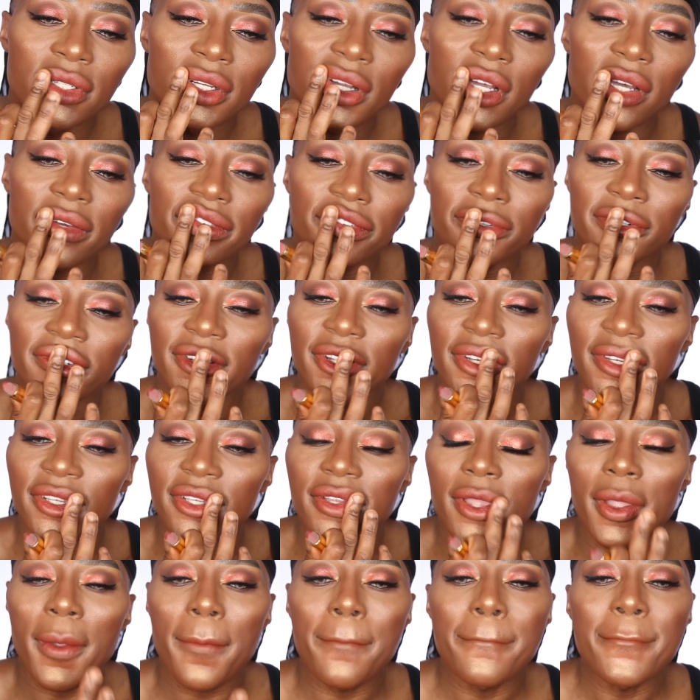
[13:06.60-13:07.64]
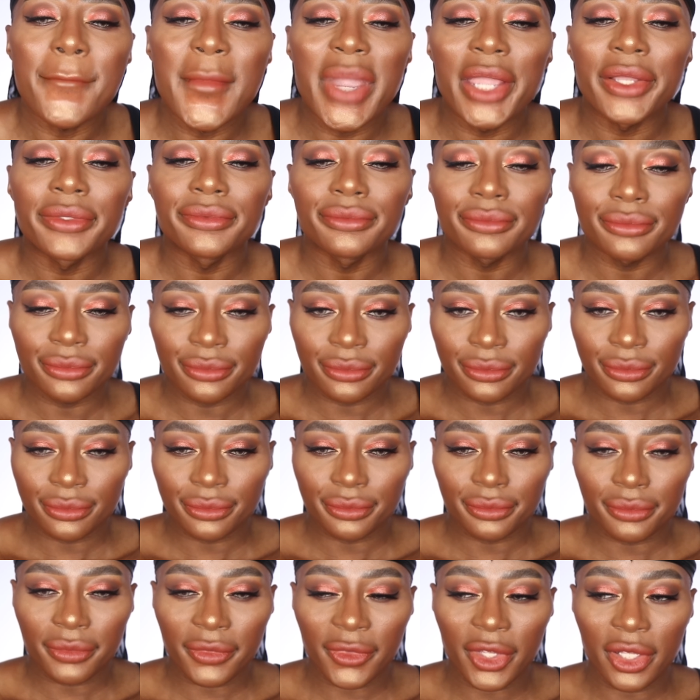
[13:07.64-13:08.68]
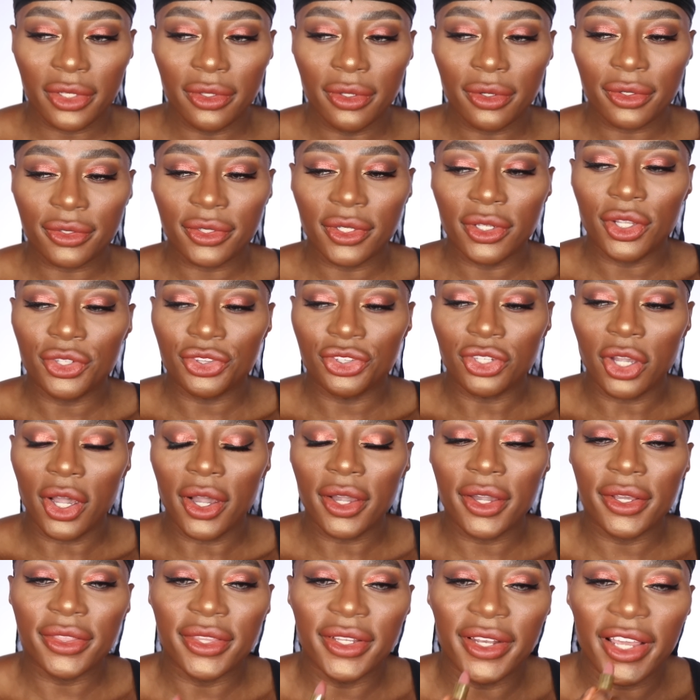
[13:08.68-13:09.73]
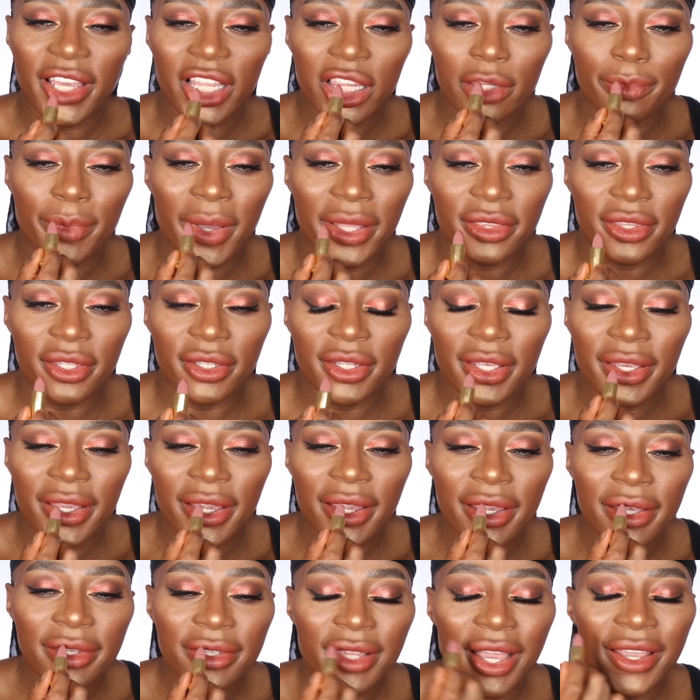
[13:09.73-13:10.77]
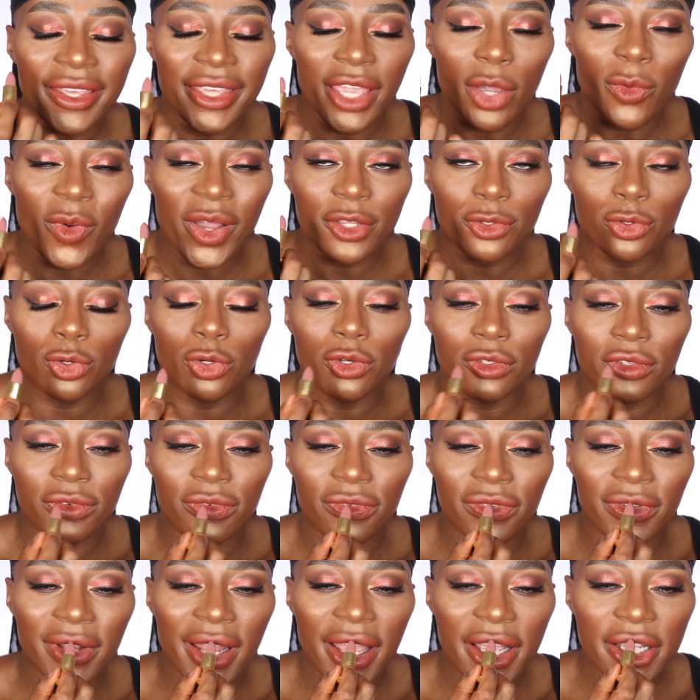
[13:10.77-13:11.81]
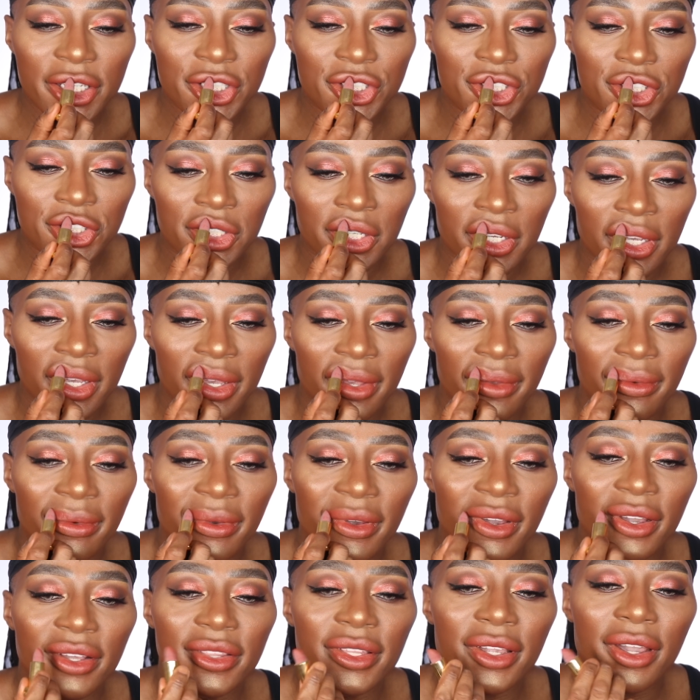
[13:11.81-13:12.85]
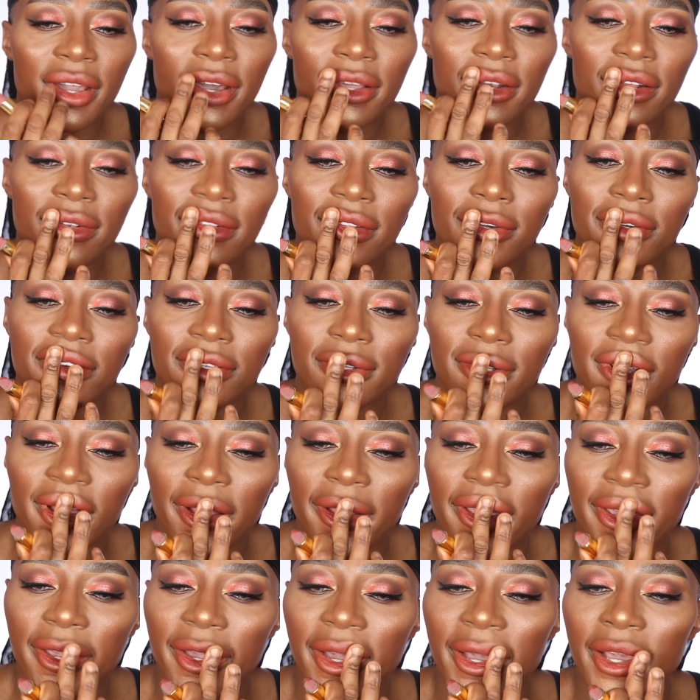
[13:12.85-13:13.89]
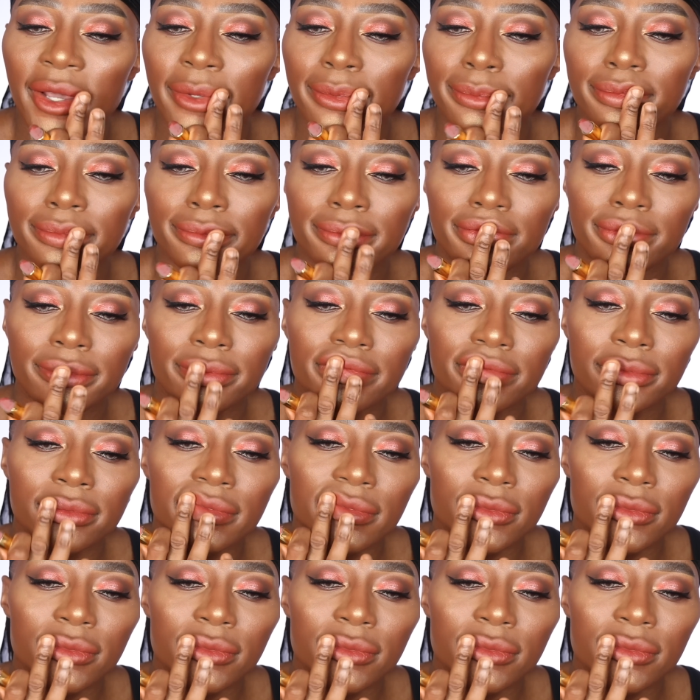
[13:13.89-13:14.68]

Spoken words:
I feel like it looks a lot darker than I expected. It is, I get why it's called Flesh, because it kind of looks like bitten